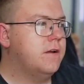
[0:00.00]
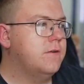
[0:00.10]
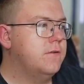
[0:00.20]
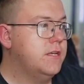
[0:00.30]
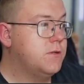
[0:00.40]

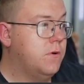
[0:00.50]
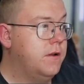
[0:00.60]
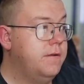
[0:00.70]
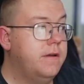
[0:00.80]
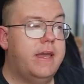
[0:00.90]
this one,
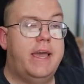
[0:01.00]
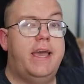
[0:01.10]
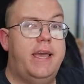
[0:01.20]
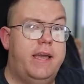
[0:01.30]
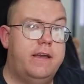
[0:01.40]

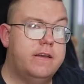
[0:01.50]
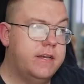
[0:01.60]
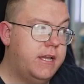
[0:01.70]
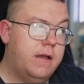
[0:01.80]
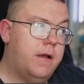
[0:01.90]
hair
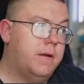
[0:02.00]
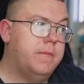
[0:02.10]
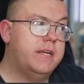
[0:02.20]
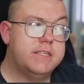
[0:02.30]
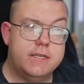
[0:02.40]

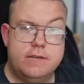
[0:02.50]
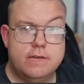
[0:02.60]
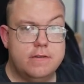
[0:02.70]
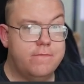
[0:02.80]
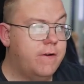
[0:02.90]
amazing,
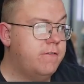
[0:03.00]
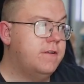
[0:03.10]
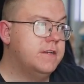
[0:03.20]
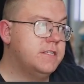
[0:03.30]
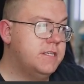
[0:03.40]
very
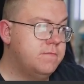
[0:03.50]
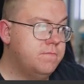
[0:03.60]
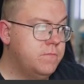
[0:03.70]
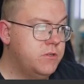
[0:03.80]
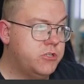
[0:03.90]
nicely
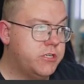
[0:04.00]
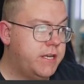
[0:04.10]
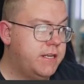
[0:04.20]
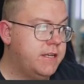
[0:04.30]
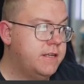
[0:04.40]

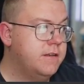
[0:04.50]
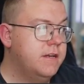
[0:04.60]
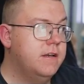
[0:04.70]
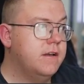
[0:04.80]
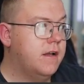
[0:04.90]
shaded
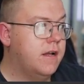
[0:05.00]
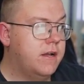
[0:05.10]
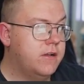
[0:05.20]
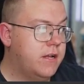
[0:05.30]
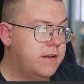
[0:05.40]

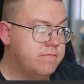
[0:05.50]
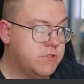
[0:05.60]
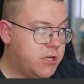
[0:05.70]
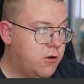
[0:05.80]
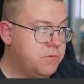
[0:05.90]
and
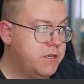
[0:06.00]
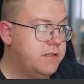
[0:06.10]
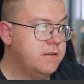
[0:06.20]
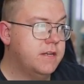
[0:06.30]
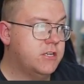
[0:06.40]
sculpted,
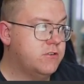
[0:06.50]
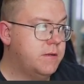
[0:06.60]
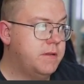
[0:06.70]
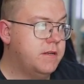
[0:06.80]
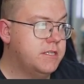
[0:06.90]
extremely
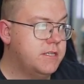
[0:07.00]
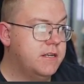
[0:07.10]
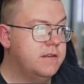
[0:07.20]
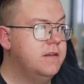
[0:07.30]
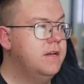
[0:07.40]
nicely
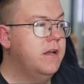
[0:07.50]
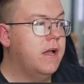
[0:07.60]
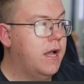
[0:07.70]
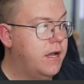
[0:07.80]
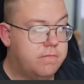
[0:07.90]
done.
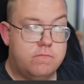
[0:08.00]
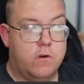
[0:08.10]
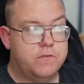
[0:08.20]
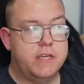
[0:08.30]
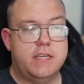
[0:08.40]

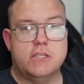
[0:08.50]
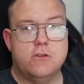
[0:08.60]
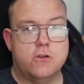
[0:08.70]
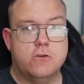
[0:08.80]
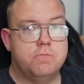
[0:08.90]
Obviously it's not
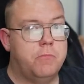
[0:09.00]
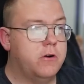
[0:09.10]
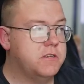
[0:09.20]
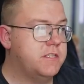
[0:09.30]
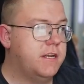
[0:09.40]
your box
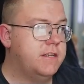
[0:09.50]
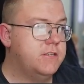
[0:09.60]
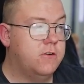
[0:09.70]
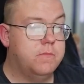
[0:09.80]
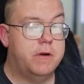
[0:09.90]
stand, it's not
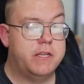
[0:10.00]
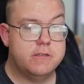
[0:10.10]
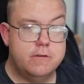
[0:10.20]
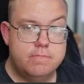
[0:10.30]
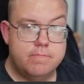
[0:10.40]
a bunny
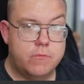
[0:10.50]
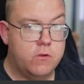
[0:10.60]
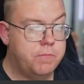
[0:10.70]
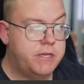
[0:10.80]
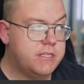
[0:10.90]
suit, not
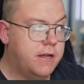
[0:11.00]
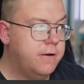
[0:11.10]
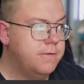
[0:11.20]
B style,